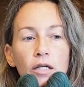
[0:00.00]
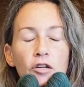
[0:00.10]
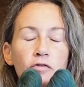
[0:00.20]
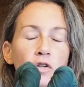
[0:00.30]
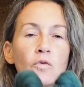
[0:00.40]

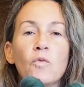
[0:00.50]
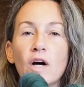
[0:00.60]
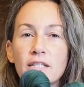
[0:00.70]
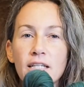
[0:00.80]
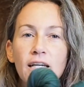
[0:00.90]
if you're
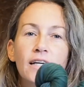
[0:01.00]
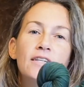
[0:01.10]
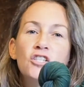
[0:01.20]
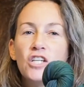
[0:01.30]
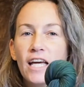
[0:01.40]
wanting
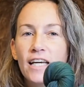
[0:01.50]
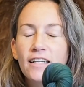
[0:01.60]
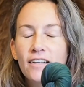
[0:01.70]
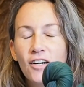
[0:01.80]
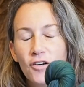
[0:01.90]
a
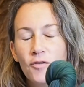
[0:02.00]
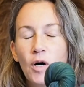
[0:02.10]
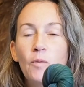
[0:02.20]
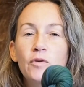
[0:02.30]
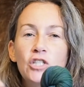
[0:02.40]
shade,
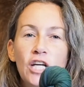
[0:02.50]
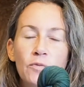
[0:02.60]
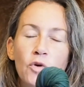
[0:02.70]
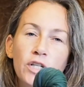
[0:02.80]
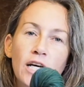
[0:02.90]
a, a,
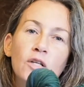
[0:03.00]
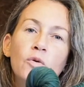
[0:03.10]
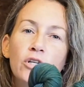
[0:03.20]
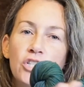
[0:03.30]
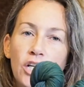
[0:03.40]
shade more yellow
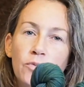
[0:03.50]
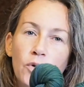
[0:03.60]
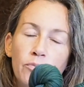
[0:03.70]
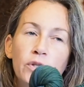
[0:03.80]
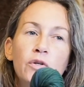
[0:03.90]
or a shade
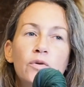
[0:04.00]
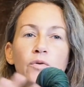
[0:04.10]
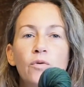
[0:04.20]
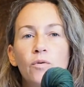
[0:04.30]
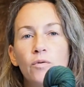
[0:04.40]
more
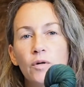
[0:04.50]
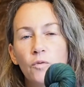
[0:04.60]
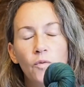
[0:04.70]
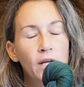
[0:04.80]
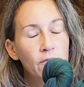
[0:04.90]
blue
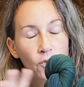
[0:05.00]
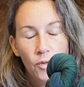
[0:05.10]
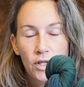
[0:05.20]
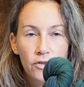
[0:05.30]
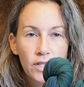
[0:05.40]
or whatever
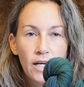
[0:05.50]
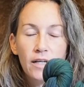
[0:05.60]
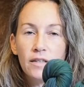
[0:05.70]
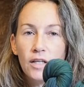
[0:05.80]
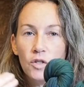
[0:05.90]
when you're
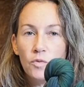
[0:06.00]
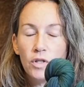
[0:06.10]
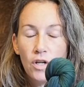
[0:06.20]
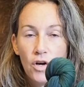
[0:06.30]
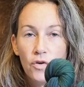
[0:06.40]
dyeing, then you
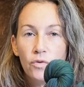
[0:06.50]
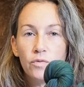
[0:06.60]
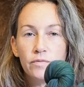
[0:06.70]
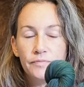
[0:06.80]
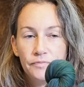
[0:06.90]
would know
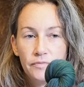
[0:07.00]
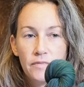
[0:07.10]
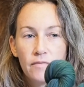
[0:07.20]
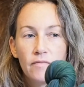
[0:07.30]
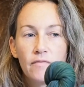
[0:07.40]

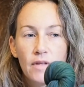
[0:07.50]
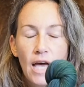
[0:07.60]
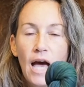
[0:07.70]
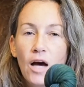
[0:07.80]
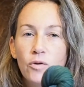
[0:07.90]

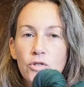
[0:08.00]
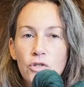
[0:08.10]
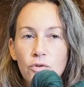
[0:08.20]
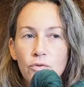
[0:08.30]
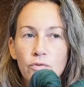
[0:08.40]
how
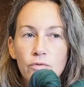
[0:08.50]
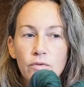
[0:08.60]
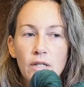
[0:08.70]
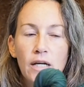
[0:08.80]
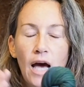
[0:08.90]
to
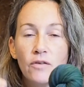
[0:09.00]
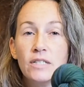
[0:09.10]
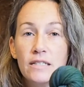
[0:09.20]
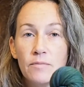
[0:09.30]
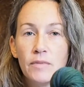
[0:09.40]
how
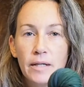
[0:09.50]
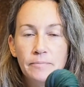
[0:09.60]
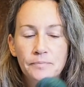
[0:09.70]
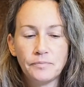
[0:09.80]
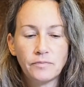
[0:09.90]
to dip
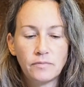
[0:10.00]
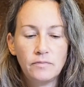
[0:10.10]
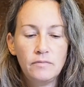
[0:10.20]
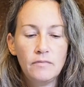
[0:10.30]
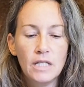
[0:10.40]
them.
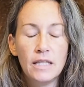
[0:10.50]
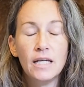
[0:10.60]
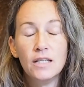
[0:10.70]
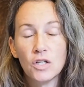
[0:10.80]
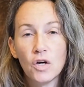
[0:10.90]
The
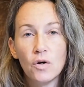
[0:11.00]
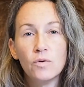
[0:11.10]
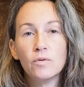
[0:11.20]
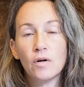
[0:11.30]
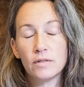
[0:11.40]

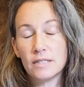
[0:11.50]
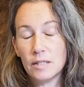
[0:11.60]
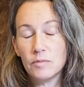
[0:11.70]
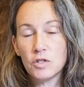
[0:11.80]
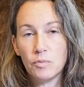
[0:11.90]
indigo
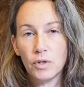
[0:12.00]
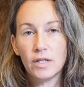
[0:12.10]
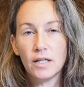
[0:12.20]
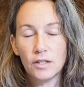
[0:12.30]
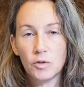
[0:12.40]
seems to put
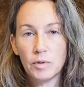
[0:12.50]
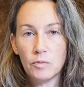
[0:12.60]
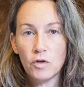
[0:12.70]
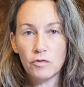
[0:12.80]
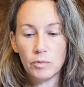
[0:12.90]
a little bit
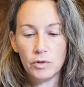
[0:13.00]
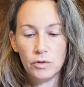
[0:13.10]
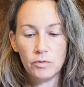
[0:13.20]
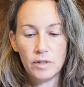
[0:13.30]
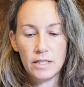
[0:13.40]
more of a
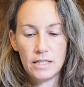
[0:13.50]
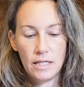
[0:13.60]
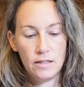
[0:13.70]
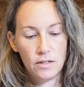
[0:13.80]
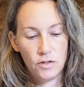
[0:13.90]
blue
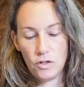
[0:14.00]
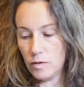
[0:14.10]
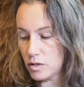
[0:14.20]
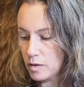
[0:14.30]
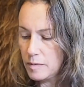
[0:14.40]
tint to
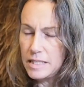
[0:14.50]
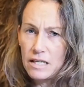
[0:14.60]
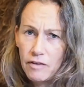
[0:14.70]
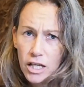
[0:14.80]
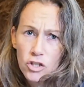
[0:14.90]
it. So let me see
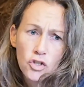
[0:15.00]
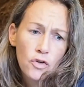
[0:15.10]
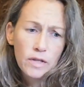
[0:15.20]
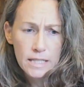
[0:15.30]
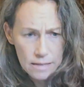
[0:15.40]
if I can show
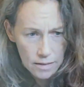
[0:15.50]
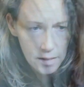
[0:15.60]
you this.